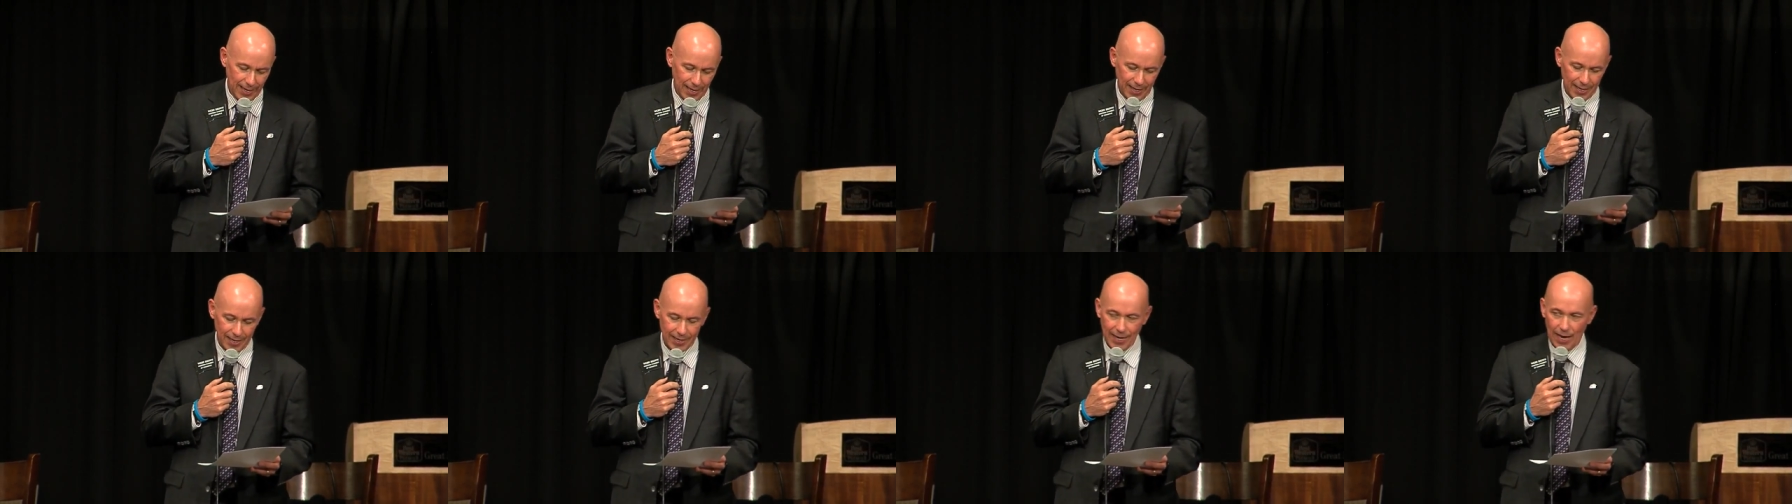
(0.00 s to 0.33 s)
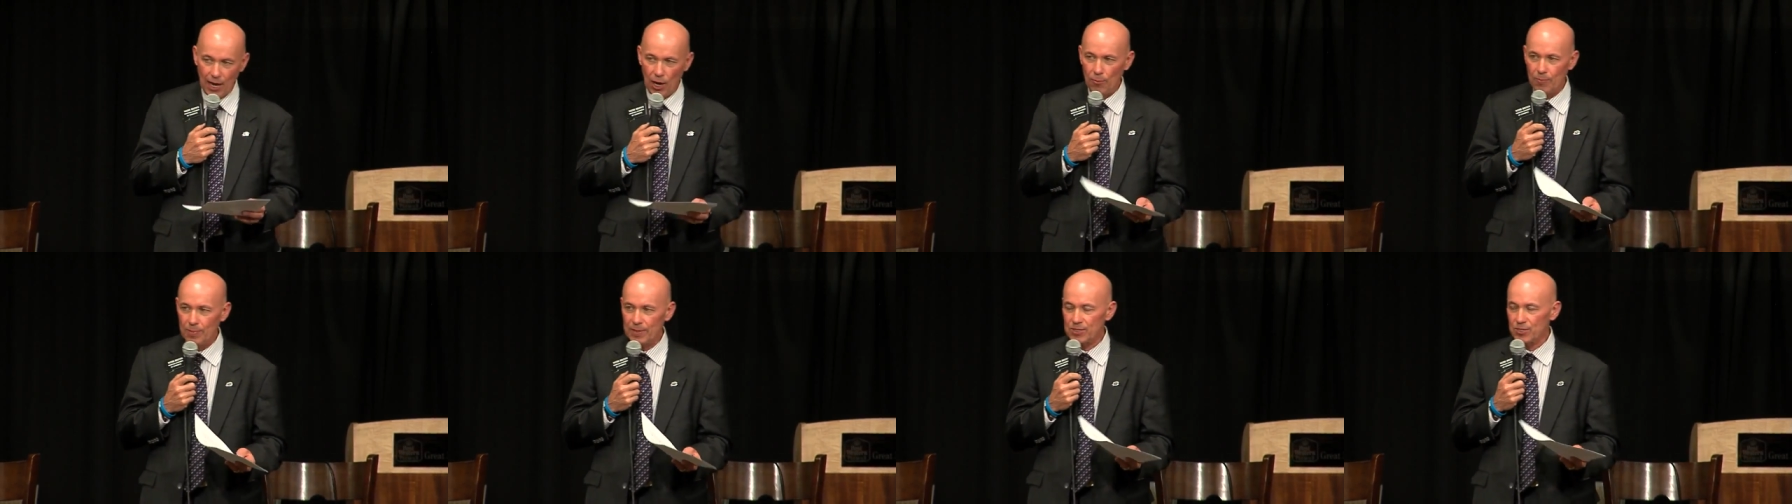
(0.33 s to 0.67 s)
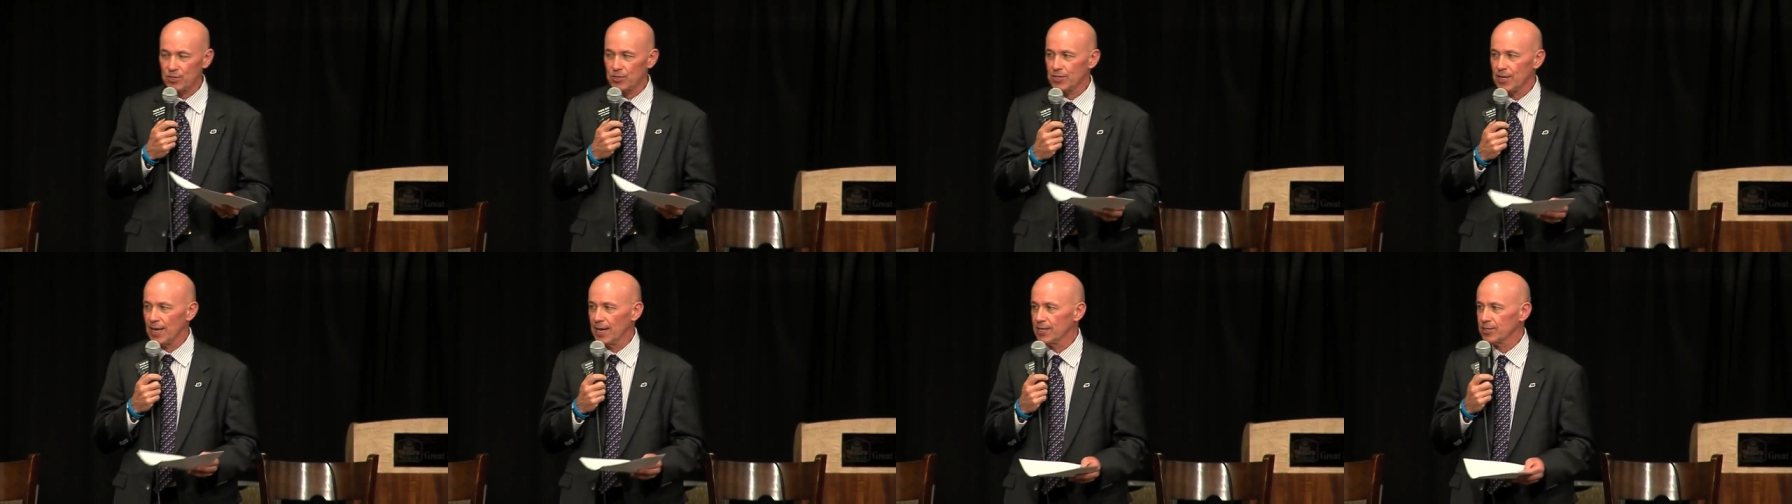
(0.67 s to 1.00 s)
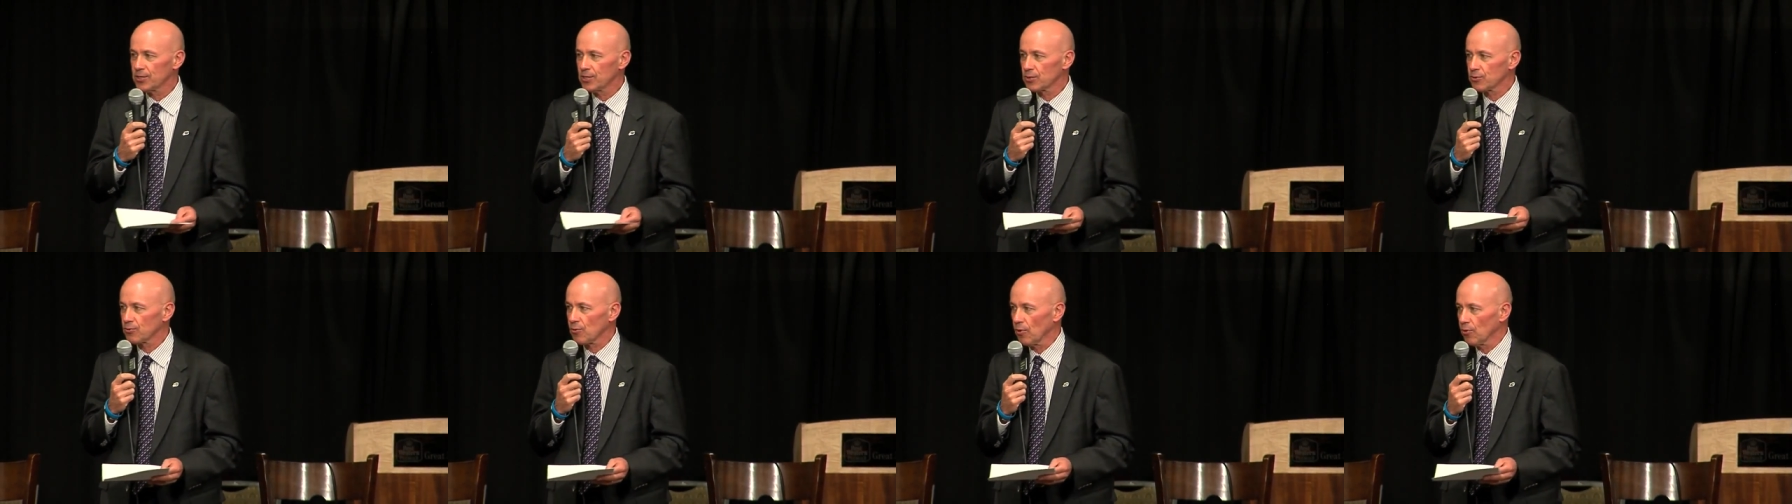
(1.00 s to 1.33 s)
And now Business
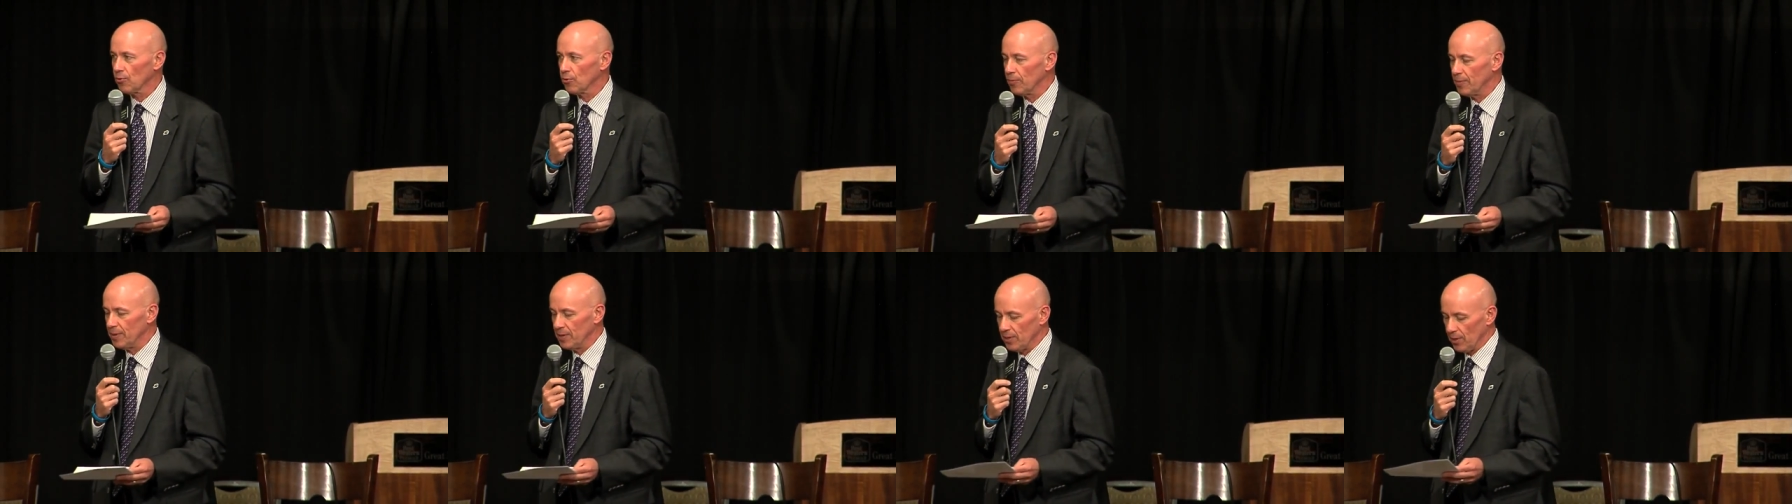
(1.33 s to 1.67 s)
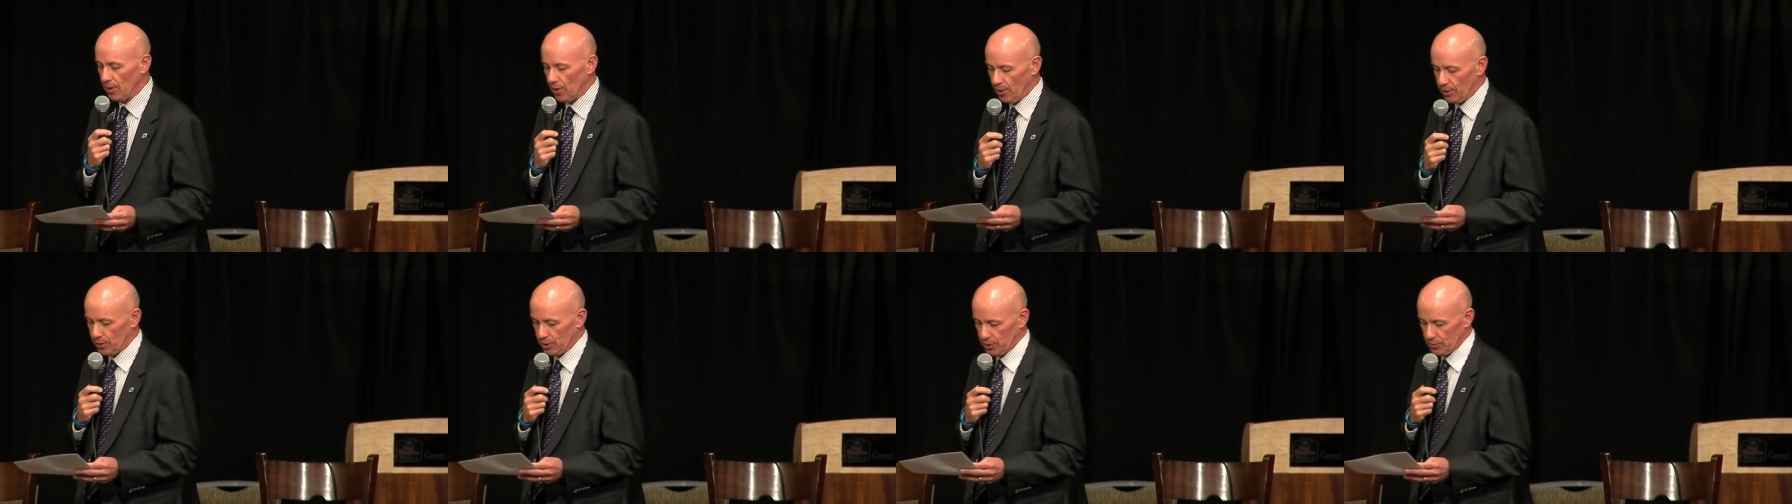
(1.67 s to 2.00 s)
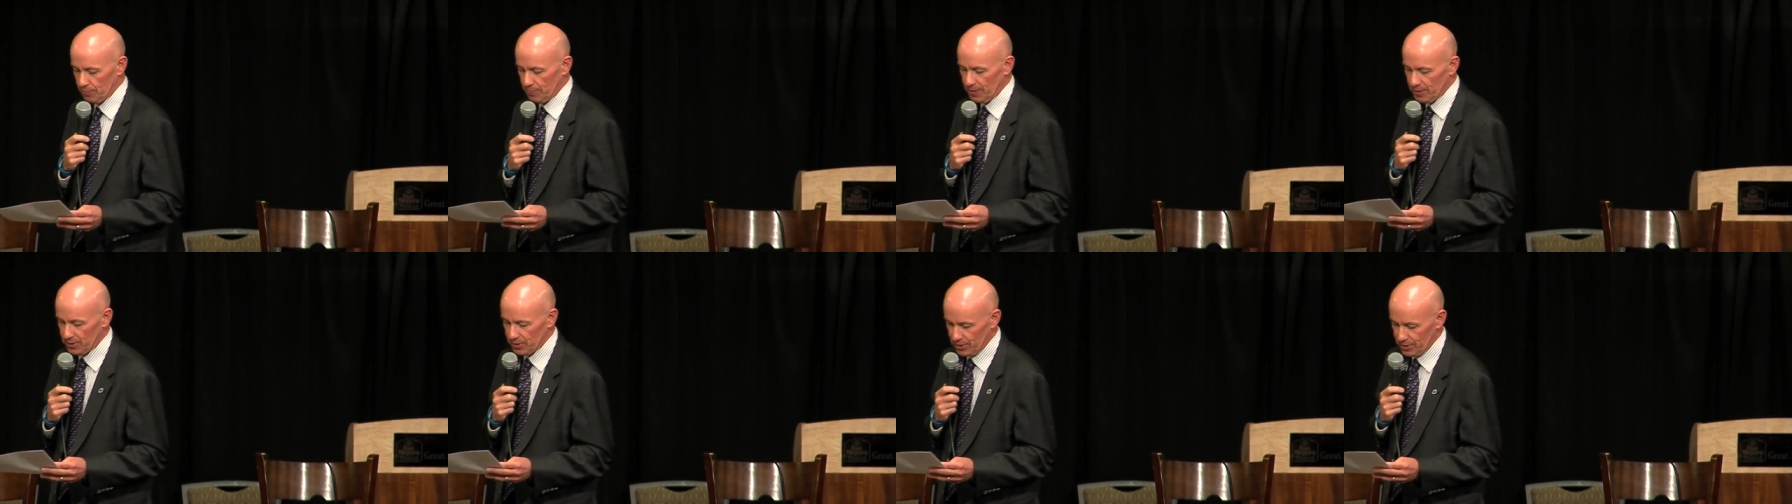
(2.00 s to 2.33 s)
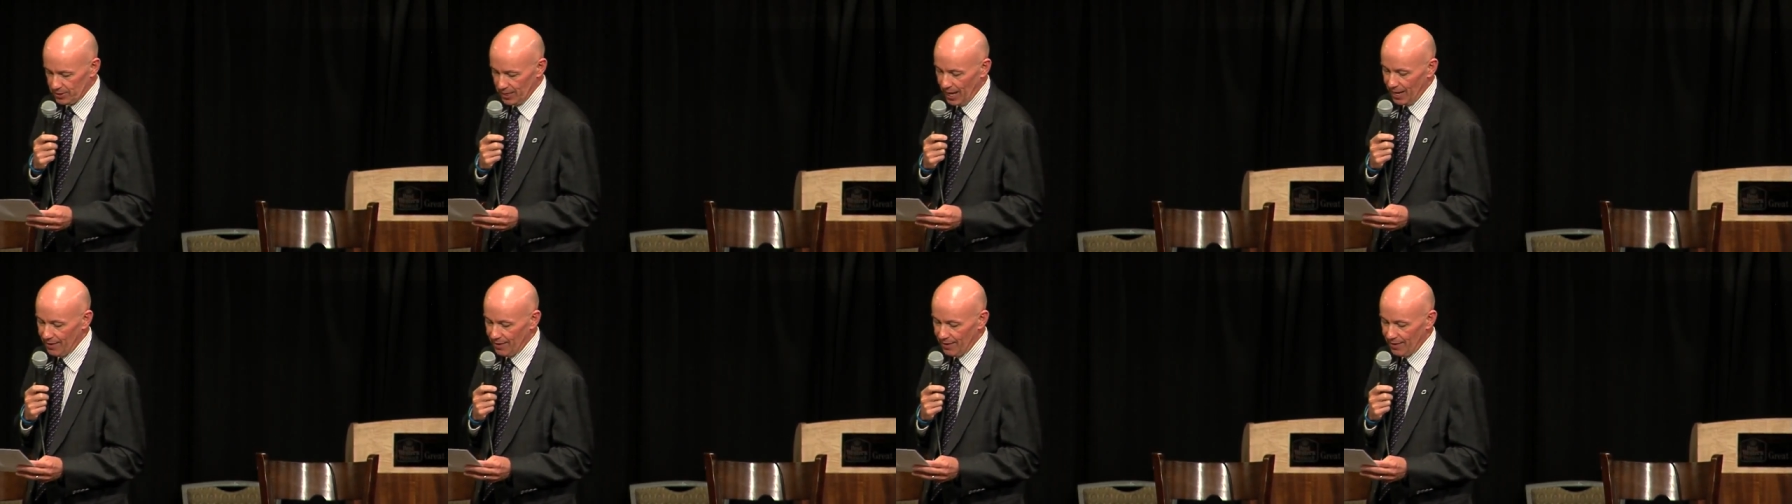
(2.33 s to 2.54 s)
Days has grown to be the largest business